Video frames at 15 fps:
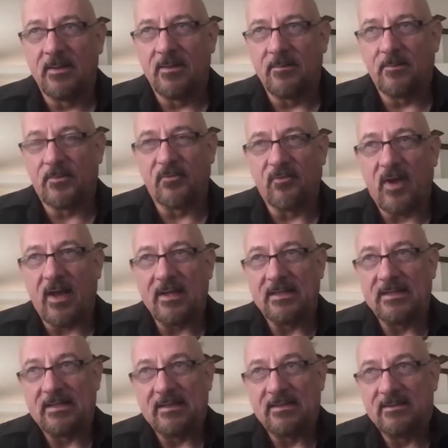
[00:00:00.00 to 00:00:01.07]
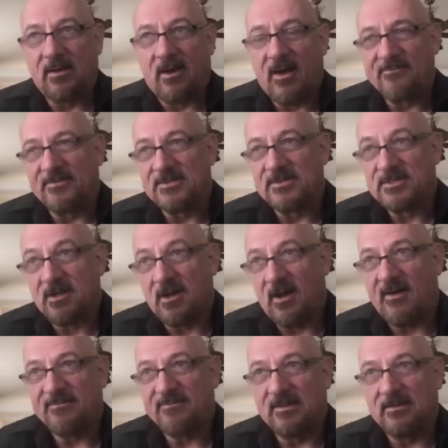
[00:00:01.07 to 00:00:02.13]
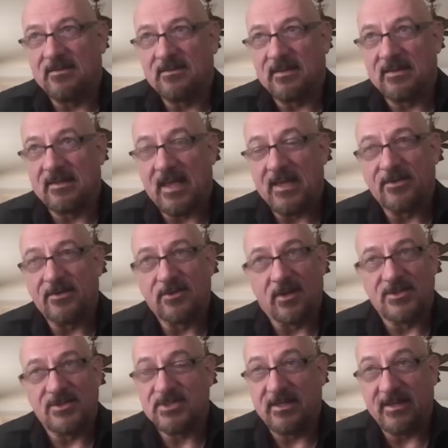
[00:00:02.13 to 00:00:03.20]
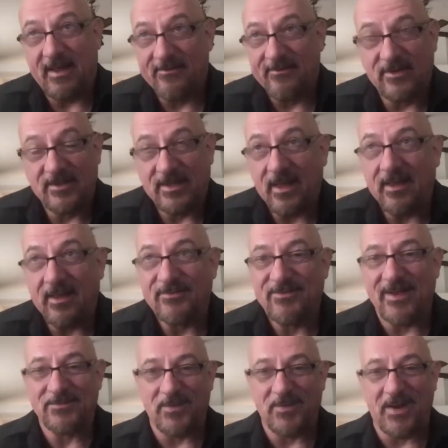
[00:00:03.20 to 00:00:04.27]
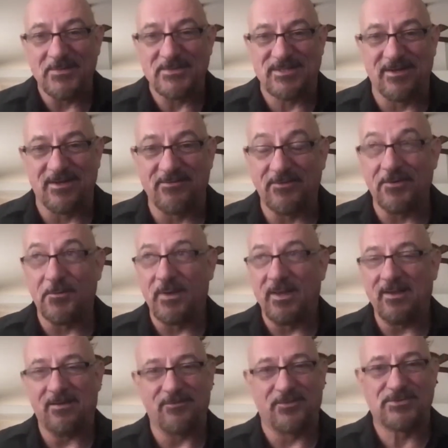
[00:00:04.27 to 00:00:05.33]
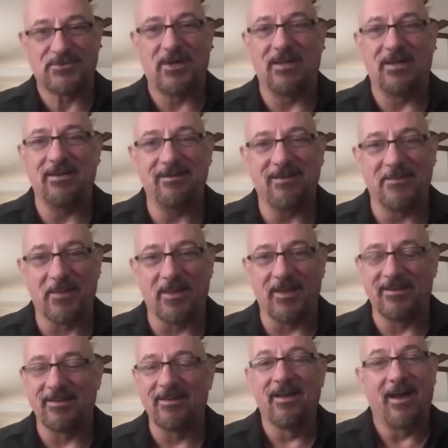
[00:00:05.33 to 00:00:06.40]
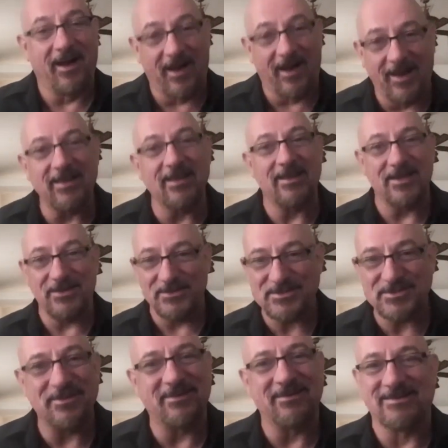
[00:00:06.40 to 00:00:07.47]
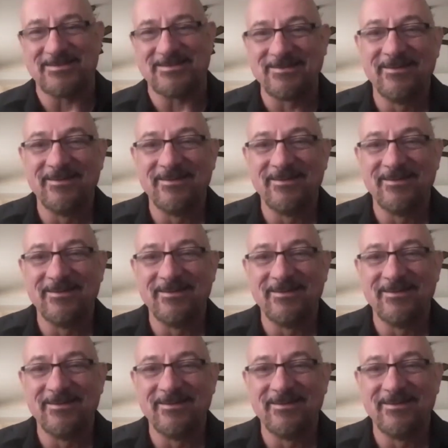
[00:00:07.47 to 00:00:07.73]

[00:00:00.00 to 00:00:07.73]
provided in the office coffee. They catered lunch in every day. In fact, when I was there for a week for training, I'm like, I could get used to this.